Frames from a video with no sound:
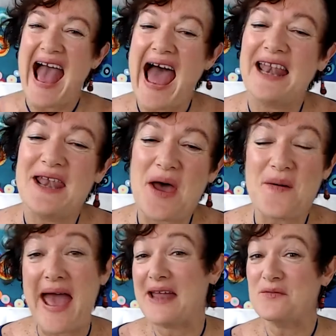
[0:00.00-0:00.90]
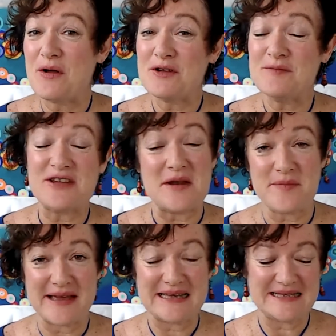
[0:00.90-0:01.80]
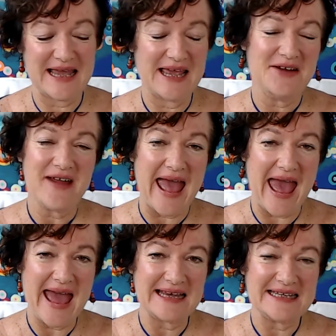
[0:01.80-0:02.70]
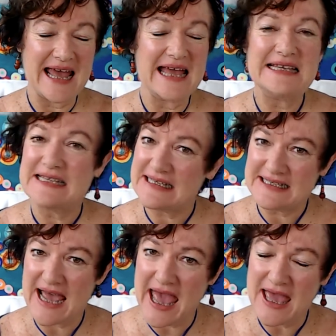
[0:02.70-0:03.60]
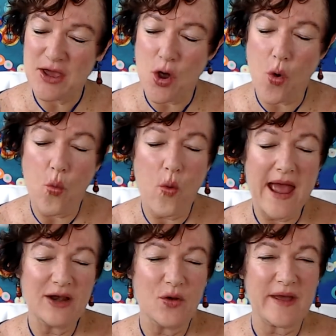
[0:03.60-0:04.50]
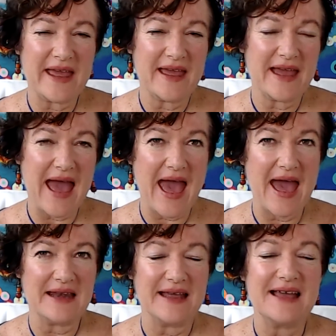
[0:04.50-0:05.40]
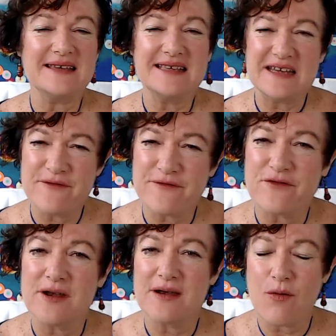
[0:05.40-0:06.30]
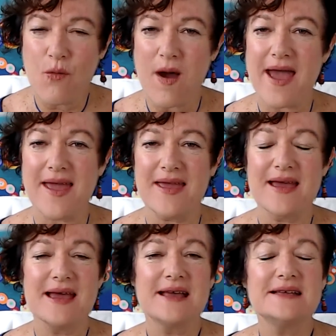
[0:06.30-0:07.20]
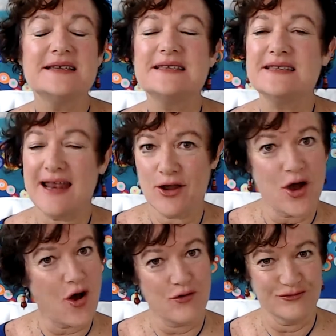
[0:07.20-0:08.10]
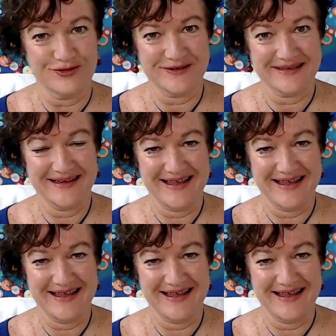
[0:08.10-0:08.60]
Hello and welcome, Janet Beckers here, and today we're looking at a different way to set goals.